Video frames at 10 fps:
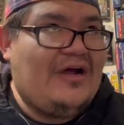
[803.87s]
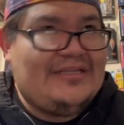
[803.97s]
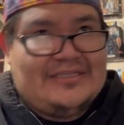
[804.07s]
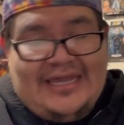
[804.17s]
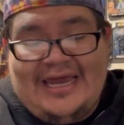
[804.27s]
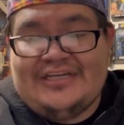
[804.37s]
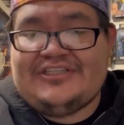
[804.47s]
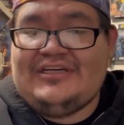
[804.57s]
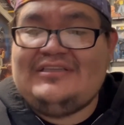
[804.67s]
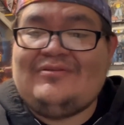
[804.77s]
to cash
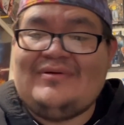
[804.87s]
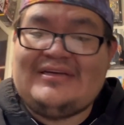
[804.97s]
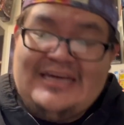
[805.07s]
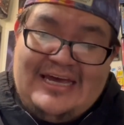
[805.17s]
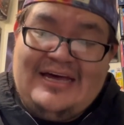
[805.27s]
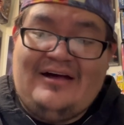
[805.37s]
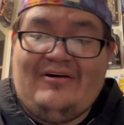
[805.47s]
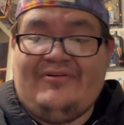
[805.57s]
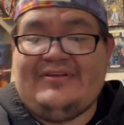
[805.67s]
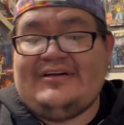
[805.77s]
in, and
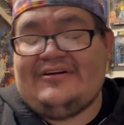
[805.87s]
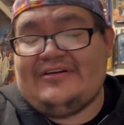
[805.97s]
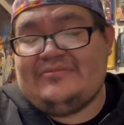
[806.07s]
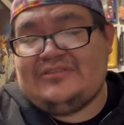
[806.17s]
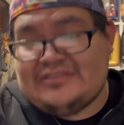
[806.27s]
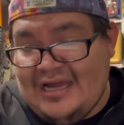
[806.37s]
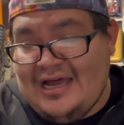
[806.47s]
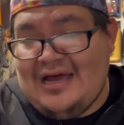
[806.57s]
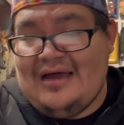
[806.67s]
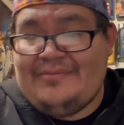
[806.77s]
Raquel, then here comes
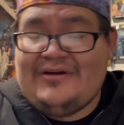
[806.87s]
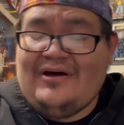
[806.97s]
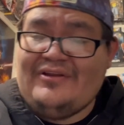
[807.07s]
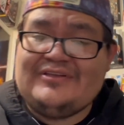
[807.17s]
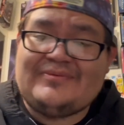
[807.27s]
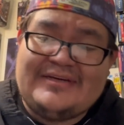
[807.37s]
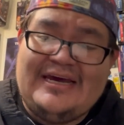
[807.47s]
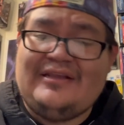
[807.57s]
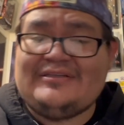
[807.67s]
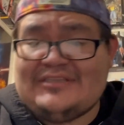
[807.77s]
Dom, and all this.
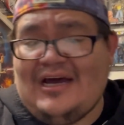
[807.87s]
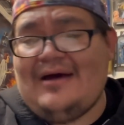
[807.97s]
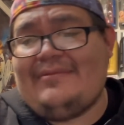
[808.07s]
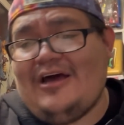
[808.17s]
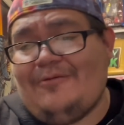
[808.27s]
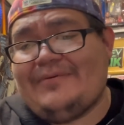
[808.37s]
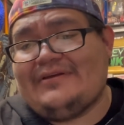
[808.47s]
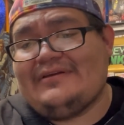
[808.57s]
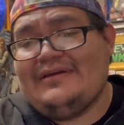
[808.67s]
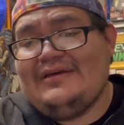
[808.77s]
Raquel and Dom
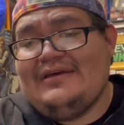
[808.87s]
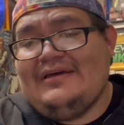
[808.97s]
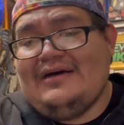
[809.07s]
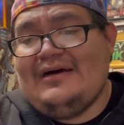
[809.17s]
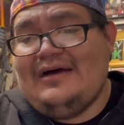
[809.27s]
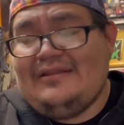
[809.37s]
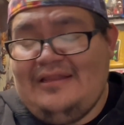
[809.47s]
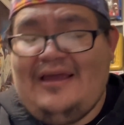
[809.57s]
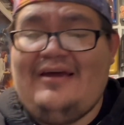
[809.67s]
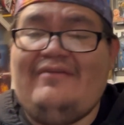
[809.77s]
helping
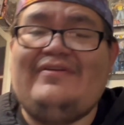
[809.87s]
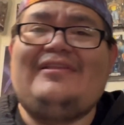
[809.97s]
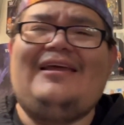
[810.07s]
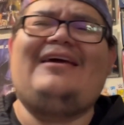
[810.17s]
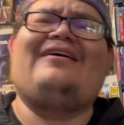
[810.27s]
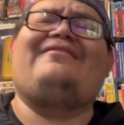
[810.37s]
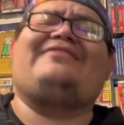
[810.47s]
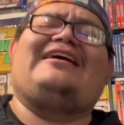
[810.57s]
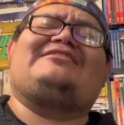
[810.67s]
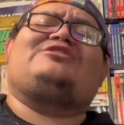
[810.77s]
Liv, and Liv
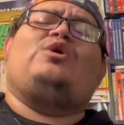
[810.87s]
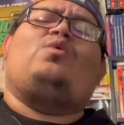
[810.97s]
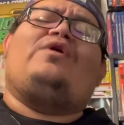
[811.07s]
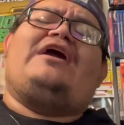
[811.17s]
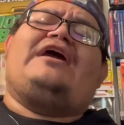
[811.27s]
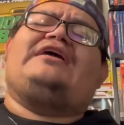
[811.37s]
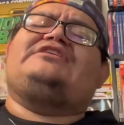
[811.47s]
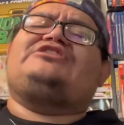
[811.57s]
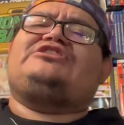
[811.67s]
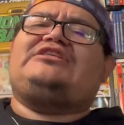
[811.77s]
gets the
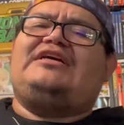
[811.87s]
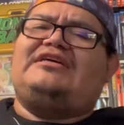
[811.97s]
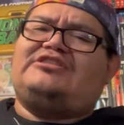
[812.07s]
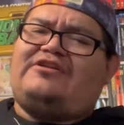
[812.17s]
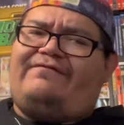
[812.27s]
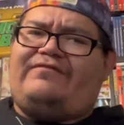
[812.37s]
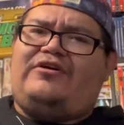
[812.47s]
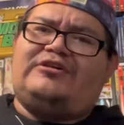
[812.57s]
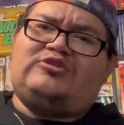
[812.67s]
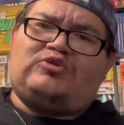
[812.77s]
win. She is the
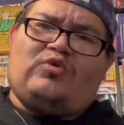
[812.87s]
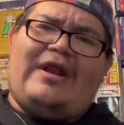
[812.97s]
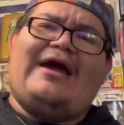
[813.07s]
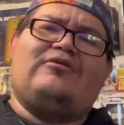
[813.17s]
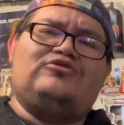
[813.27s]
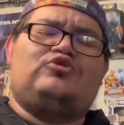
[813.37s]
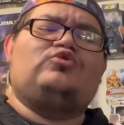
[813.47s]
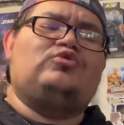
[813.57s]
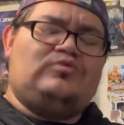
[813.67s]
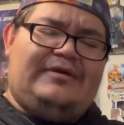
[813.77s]
first Crown
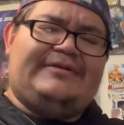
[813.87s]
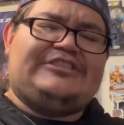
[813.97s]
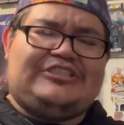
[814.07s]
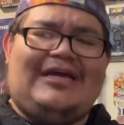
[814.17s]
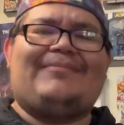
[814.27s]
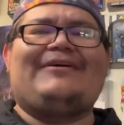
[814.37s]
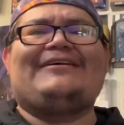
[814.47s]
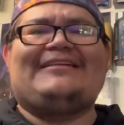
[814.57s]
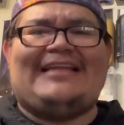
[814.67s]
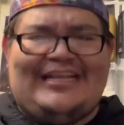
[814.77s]
Jewel women's
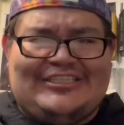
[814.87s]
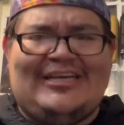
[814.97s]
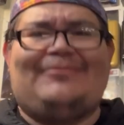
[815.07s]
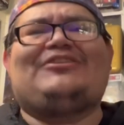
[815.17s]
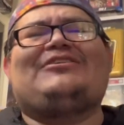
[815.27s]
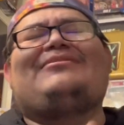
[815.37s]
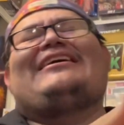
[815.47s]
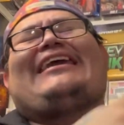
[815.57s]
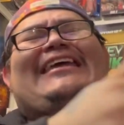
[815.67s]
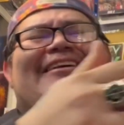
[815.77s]
champion, and that championship they
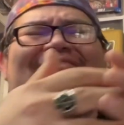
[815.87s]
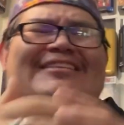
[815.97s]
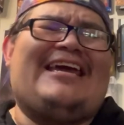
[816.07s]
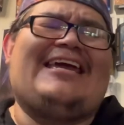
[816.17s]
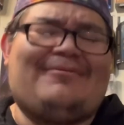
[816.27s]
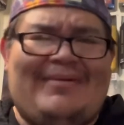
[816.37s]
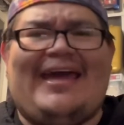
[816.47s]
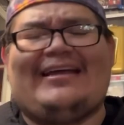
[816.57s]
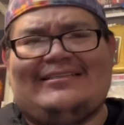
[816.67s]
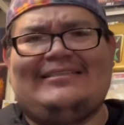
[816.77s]
can't even take
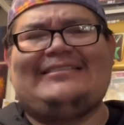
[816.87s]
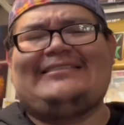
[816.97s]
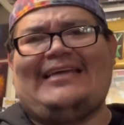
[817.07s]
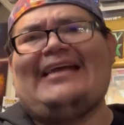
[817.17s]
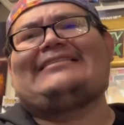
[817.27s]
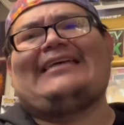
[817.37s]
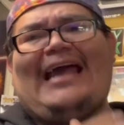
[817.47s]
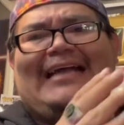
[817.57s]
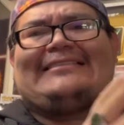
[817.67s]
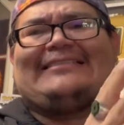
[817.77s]
back to the States. It
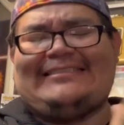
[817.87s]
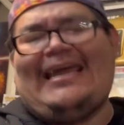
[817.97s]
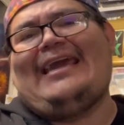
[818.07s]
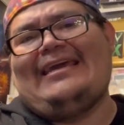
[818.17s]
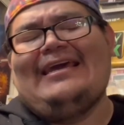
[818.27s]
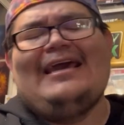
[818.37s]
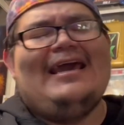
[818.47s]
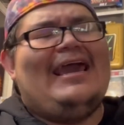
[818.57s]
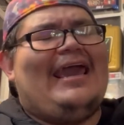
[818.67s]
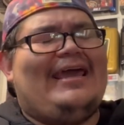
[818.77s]
has to stay,
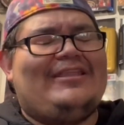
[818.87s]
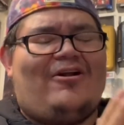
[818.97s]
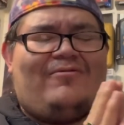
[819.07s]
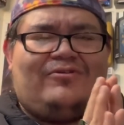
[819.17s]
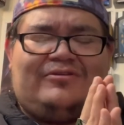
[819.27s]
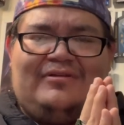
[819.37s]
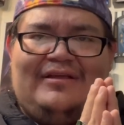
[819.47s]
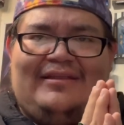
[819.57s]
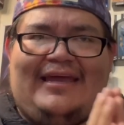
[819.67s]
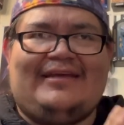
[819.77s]
and they're
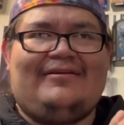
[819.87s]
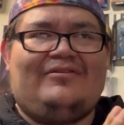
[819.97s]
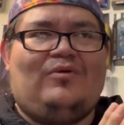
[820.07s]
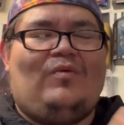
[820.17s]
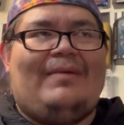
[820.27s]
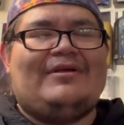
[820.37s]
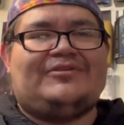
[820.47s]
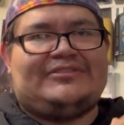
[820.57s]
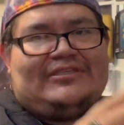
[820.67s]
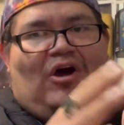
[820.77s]
like, the women's
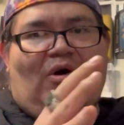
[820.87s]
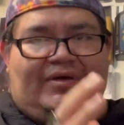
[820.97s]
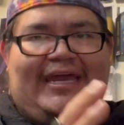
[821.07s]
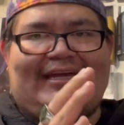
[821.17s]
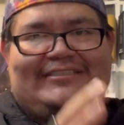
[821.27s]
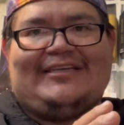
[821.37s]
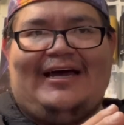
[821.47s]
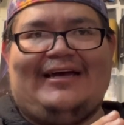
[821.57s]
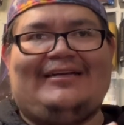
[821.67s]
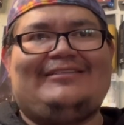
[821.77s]
is okay
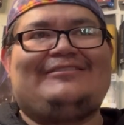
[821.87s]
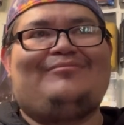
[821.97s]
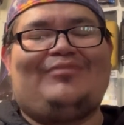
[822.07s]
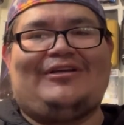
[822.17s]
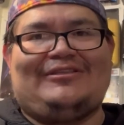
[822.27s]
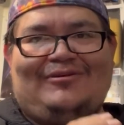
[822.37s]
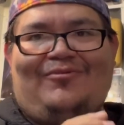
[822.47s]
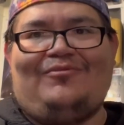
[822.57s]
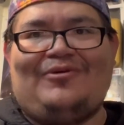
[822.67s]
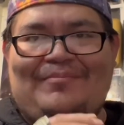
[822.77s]
size, but
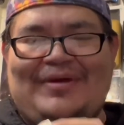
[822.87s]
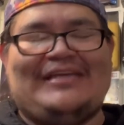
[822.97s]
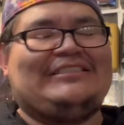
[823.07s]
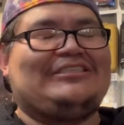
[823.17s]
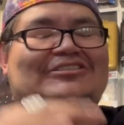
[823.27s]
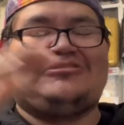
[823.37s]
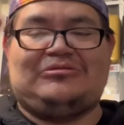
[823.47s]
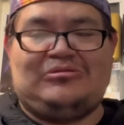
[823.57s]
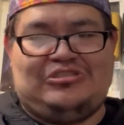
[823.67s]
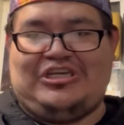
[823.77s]
the men's is
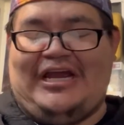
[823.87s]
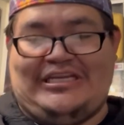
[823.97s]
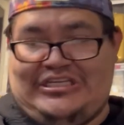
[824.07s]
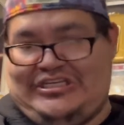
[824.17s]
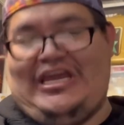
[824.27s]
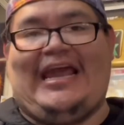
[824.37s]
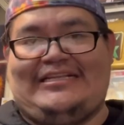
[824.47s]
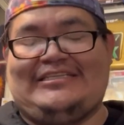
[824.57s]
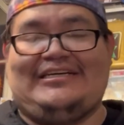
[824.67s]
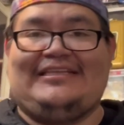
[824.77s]

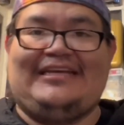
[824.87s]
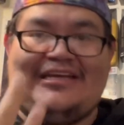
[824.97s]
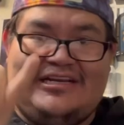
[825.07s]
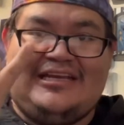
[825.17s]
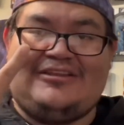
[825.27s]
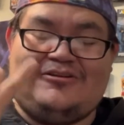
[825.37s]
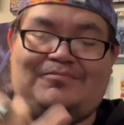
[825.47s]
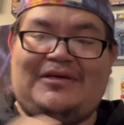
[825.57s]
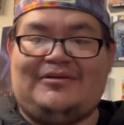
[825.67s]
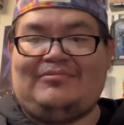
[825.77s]
gigantic, and they're gonna get those
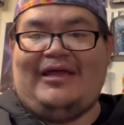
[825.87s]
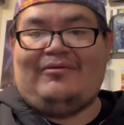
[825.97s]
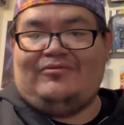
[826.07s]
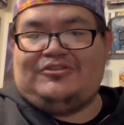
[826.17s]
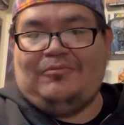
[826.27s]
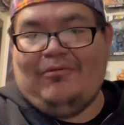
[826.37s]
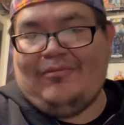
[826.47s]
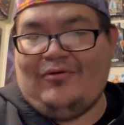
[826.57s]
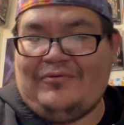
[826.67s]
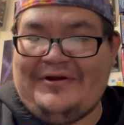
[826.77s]
big like Super
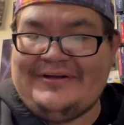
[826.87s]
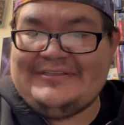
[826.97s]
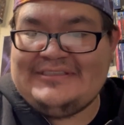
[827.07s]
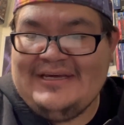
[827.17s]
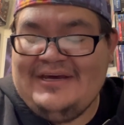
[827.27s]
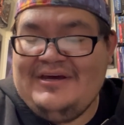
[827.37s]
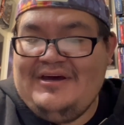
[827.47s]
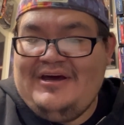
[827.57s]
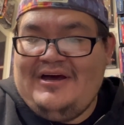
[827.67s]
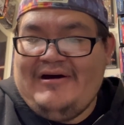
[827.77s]
Bowl rings.
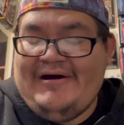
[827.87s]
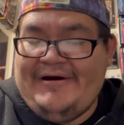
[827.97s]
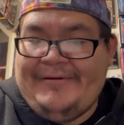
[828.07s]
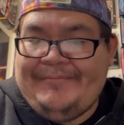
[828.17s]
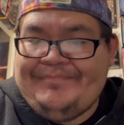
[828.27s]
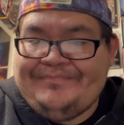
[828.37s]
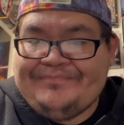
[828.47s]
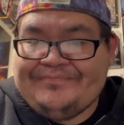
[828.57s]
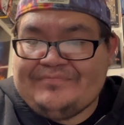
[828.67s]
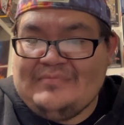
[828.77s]
But
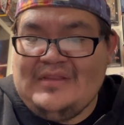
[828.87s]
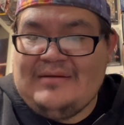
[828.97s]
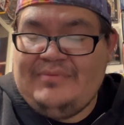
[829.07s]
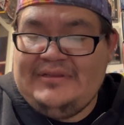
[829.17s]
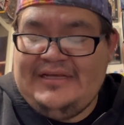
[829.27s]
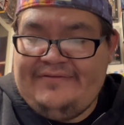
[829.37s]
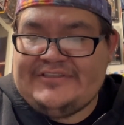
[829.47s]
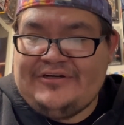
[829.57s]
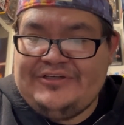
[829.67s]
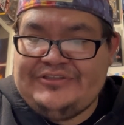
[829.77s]
Liv is
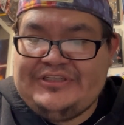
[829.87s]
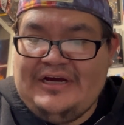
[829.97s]
our new